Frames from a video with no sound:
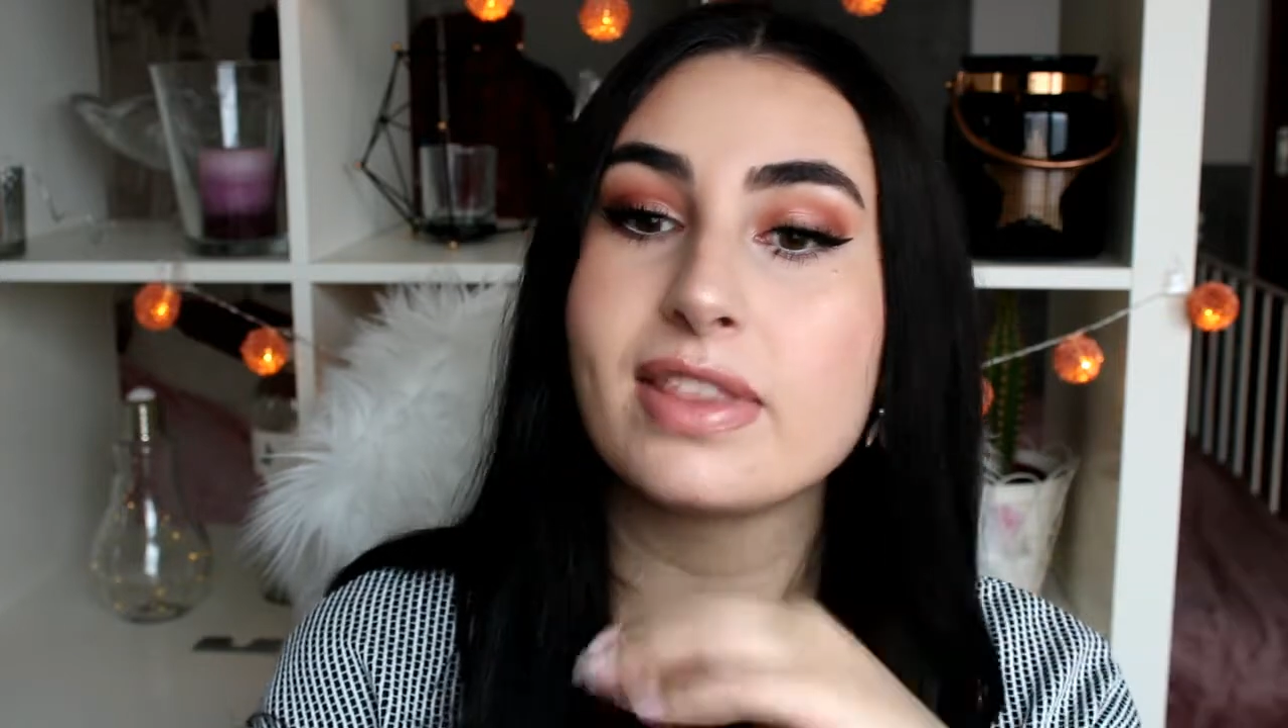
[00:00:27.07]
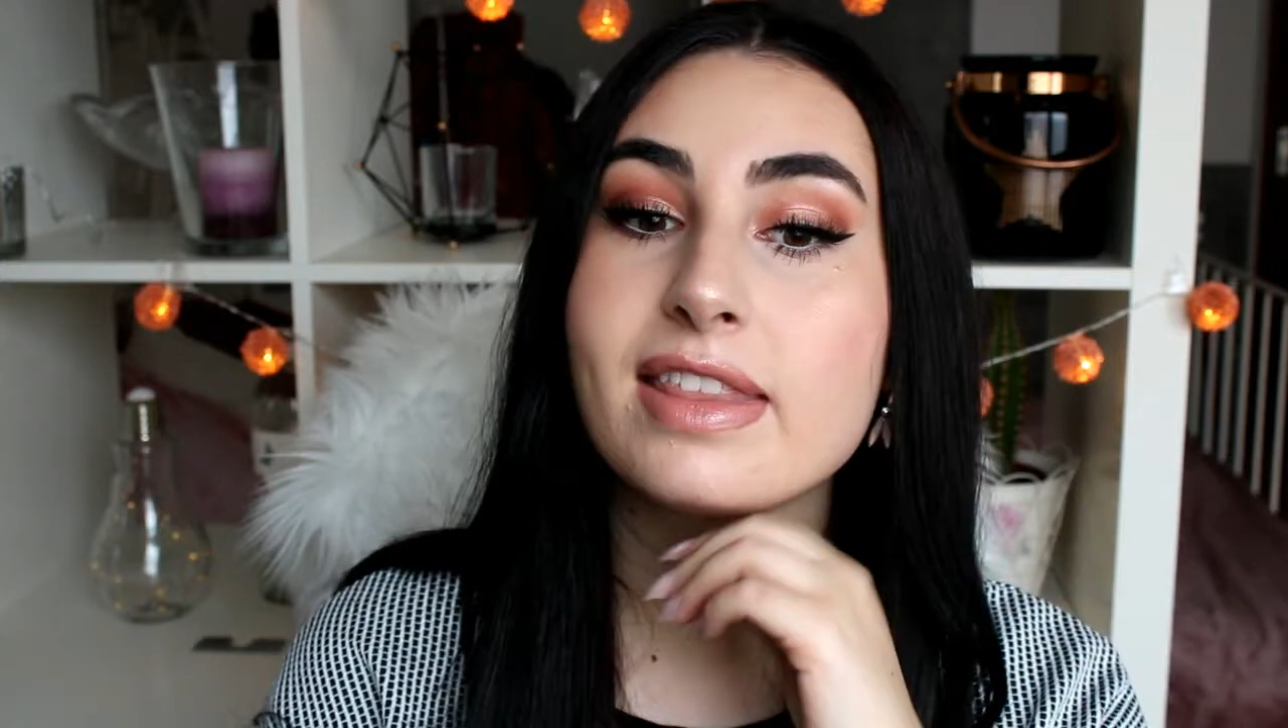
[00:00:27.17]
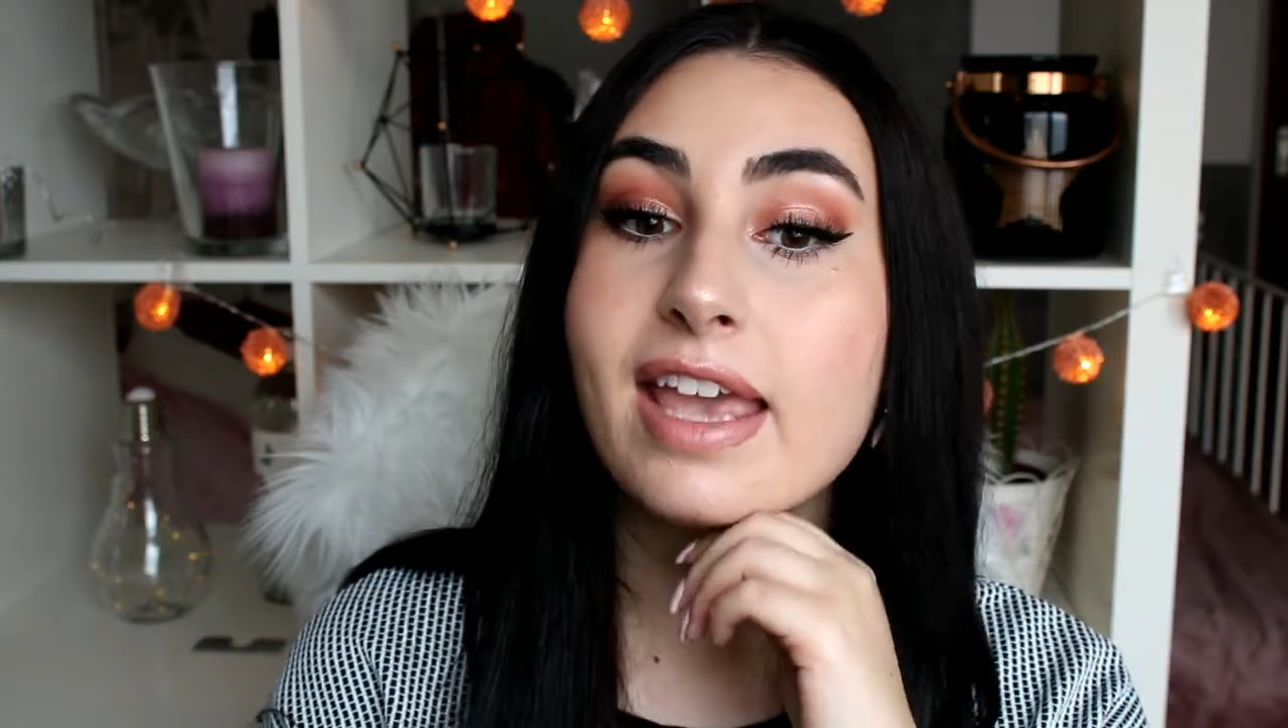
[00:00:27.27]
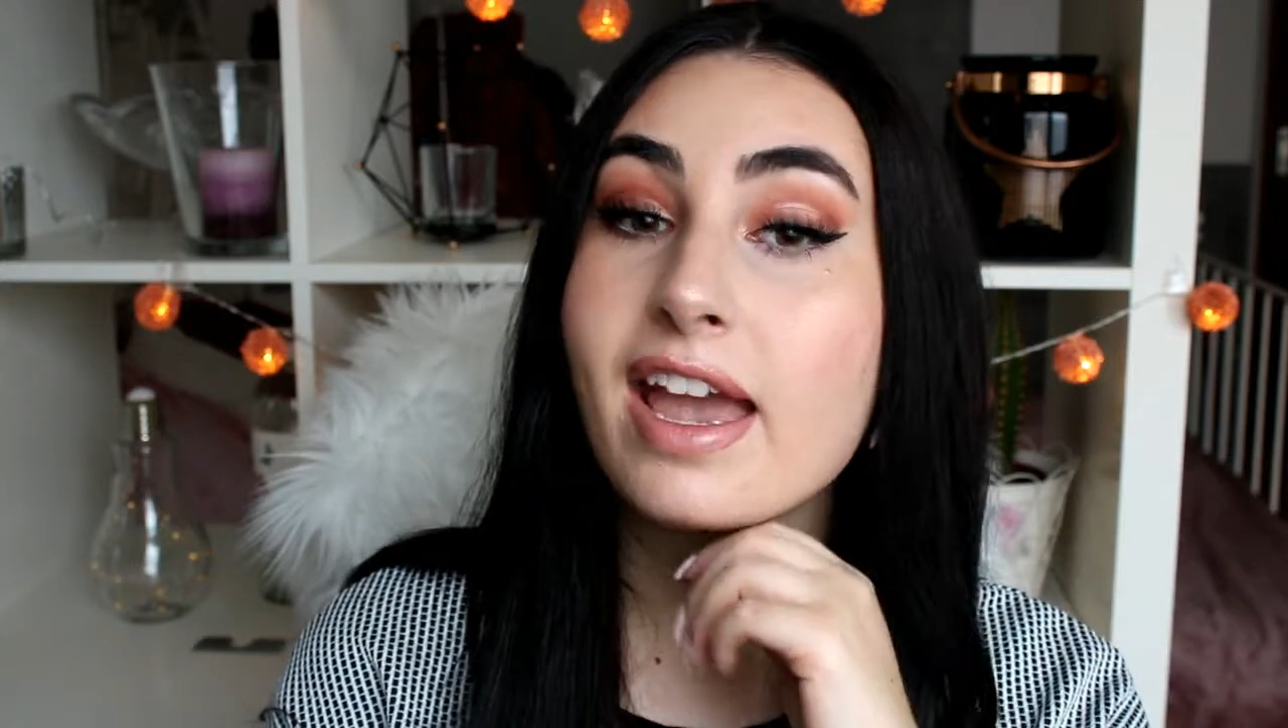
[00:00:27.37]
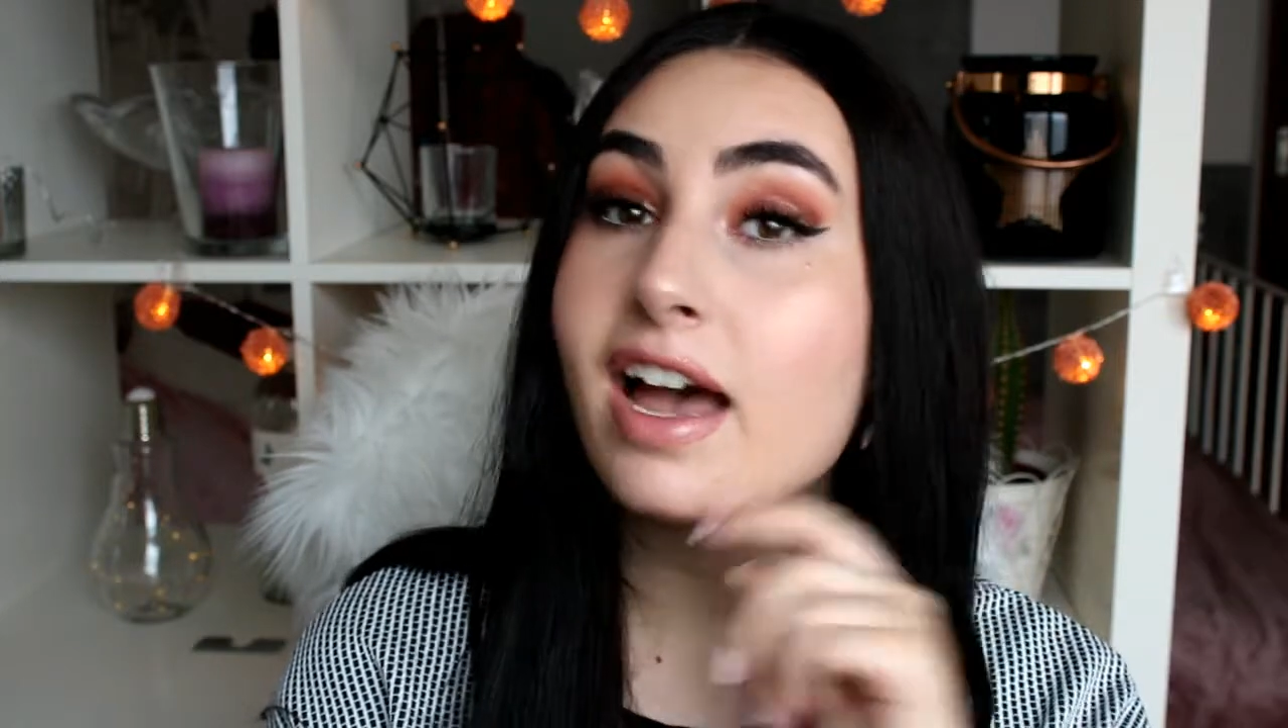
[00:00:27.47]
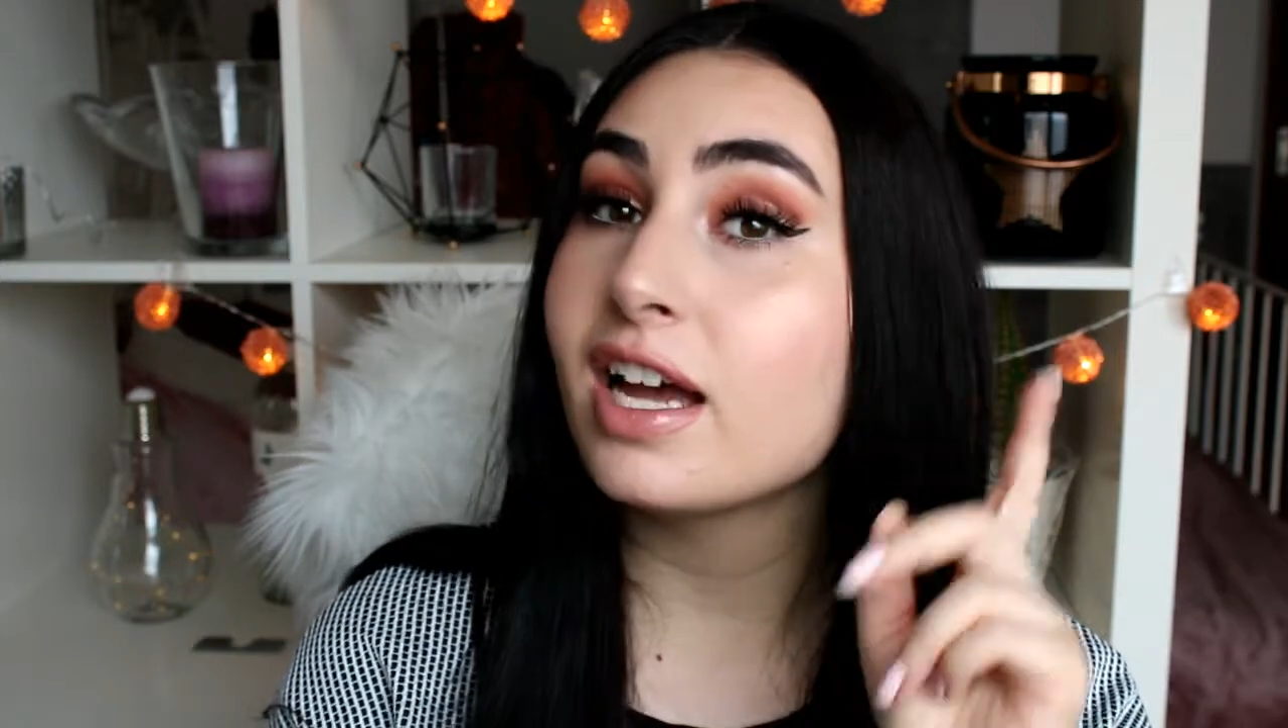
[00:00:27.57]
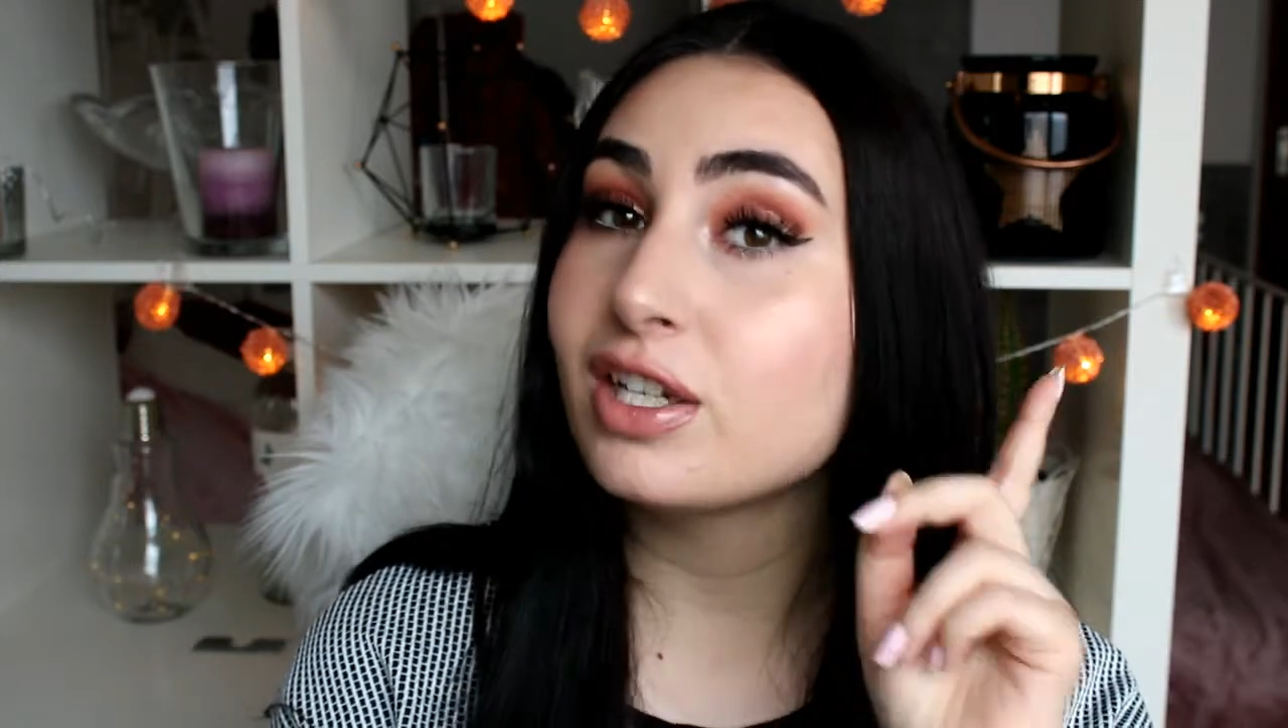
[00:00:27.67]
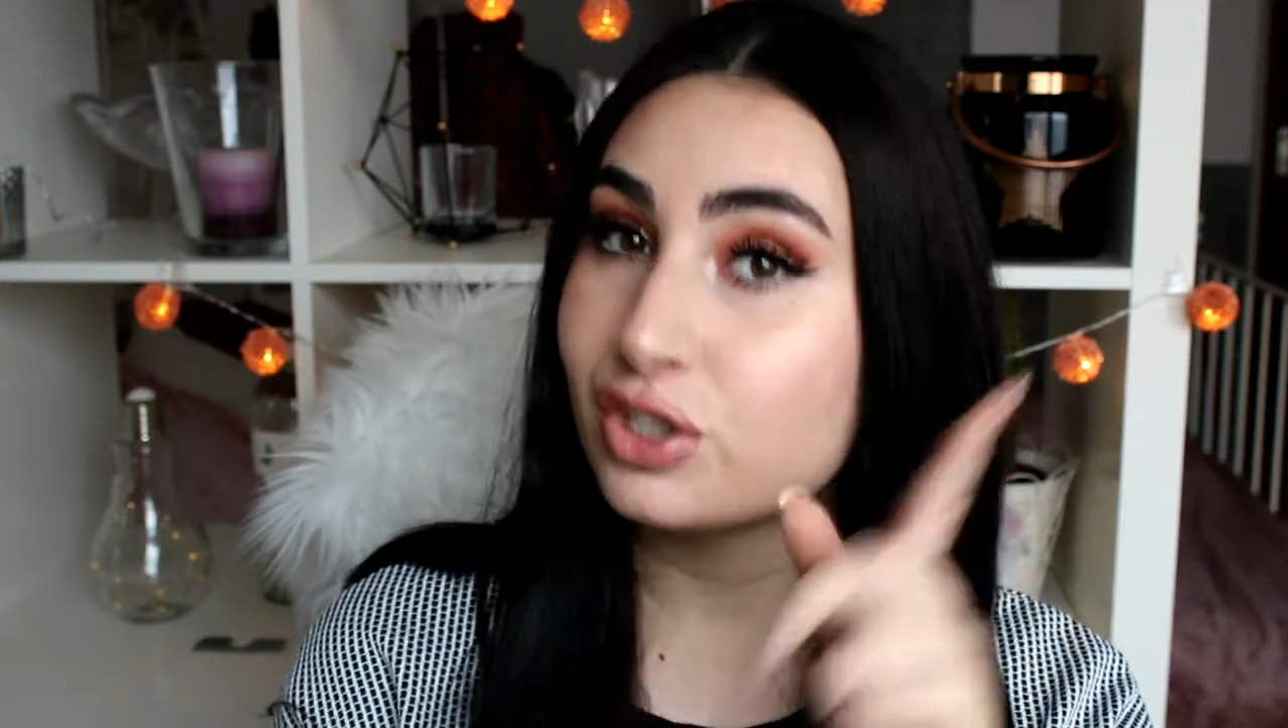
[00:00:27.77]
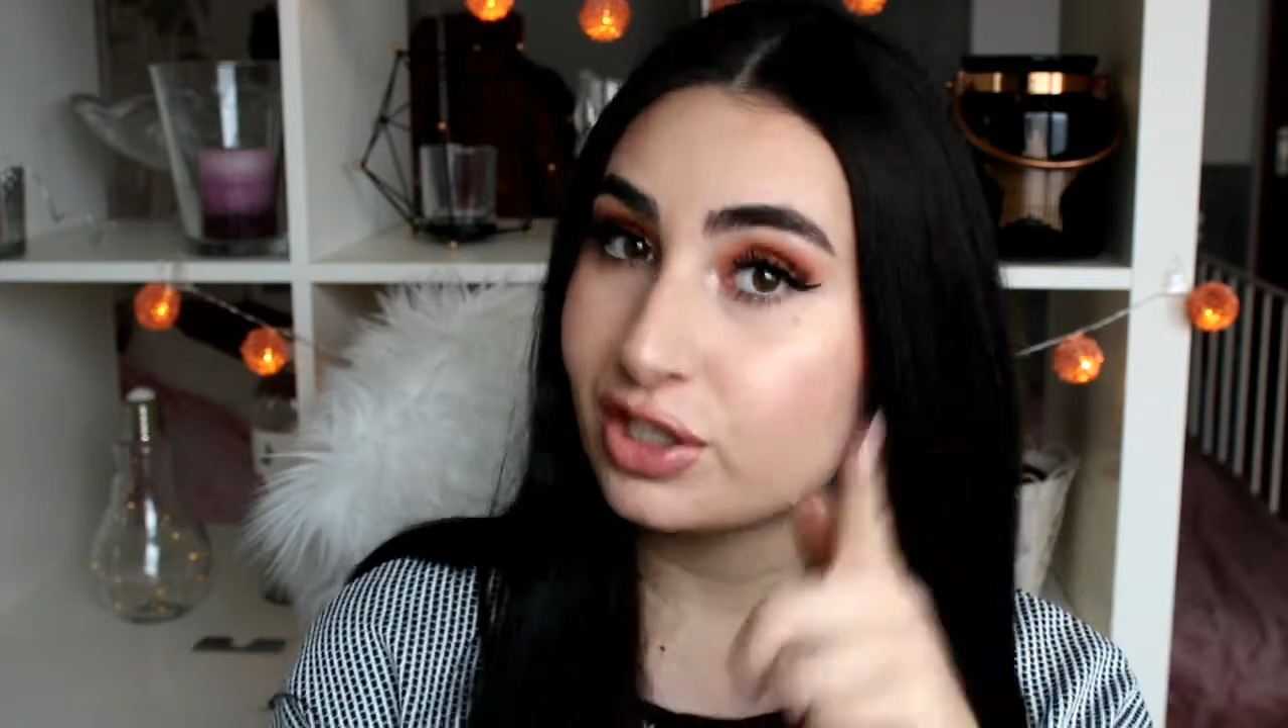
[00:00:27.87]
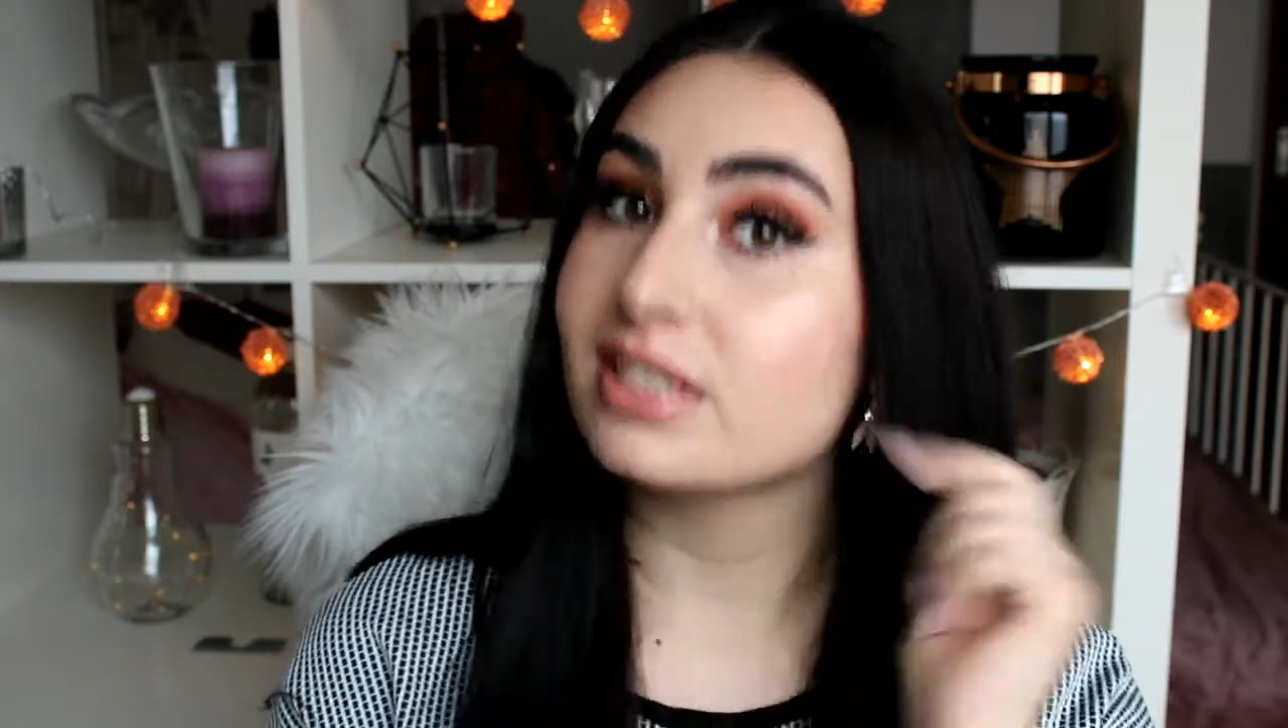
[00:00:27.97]

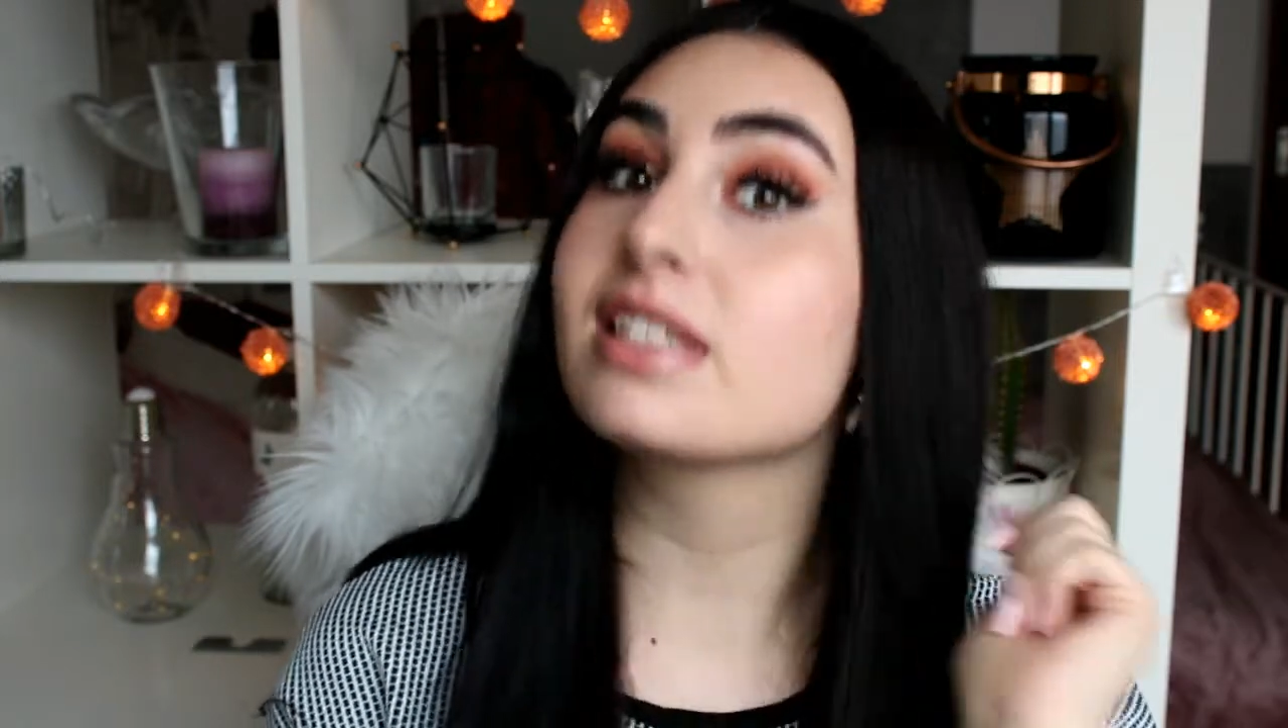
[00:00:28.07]
then just